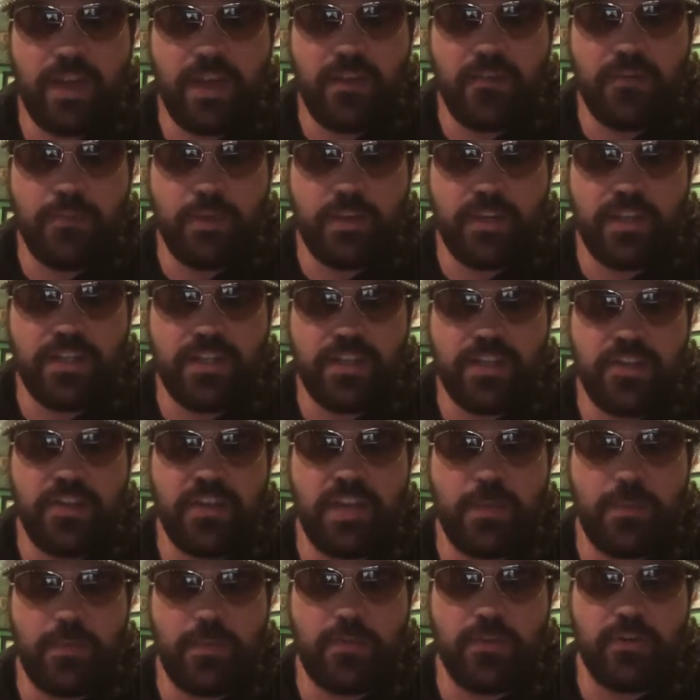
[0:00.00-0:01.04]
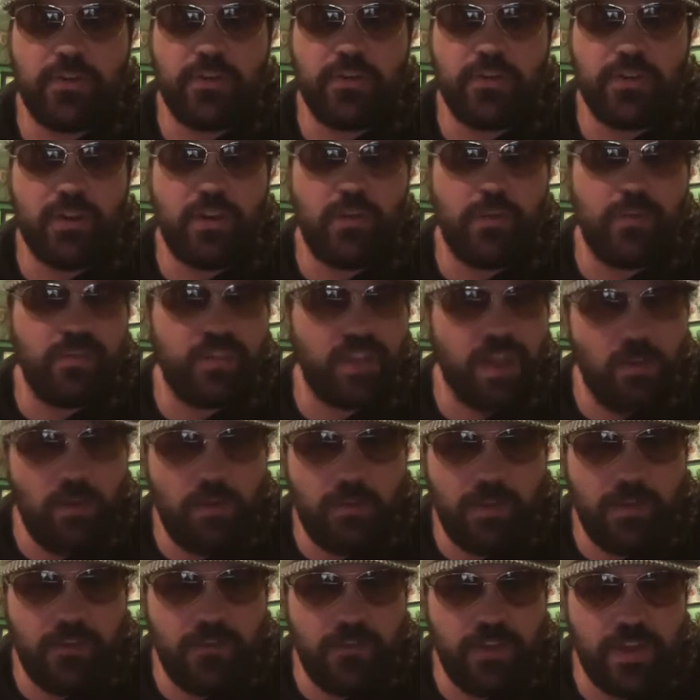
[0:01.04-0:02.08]
pretty decent episode though. It's not one
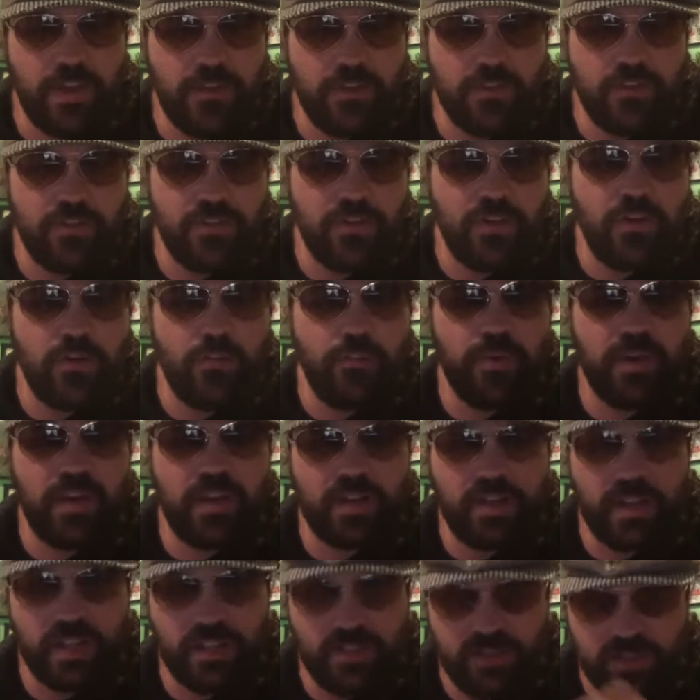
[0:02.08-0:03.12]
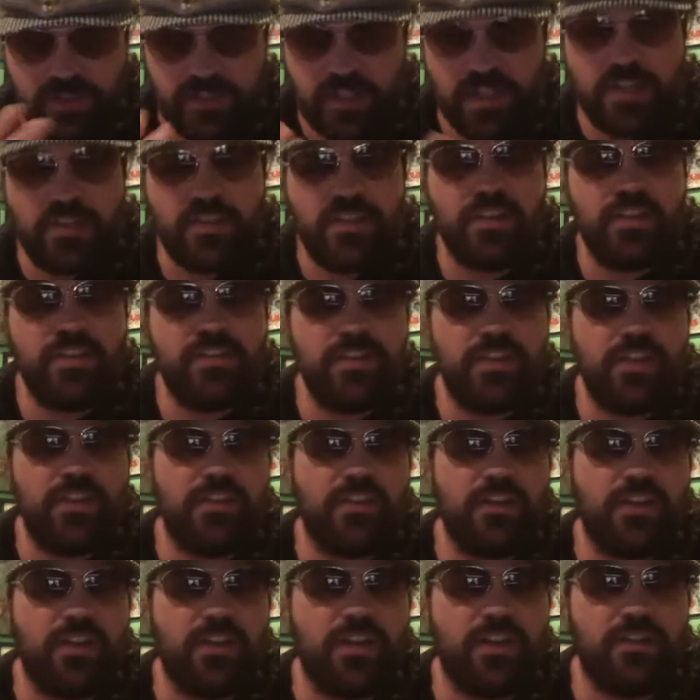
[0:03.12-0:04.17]
of my favorites though, but it's decent
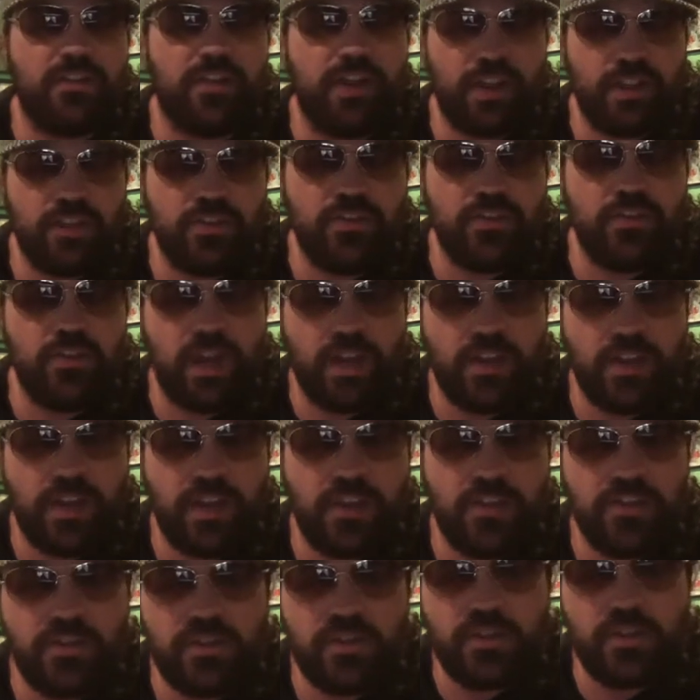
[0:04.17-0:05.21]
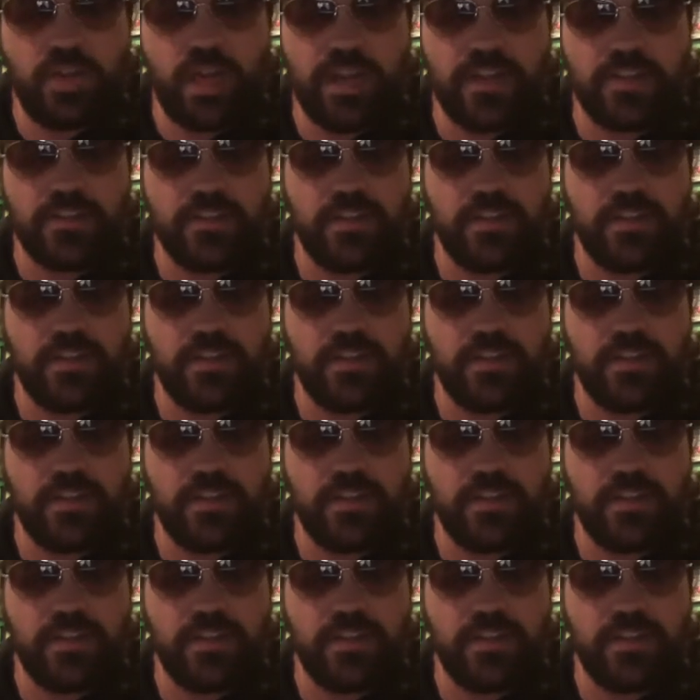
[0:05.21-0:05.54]
enough. I still liked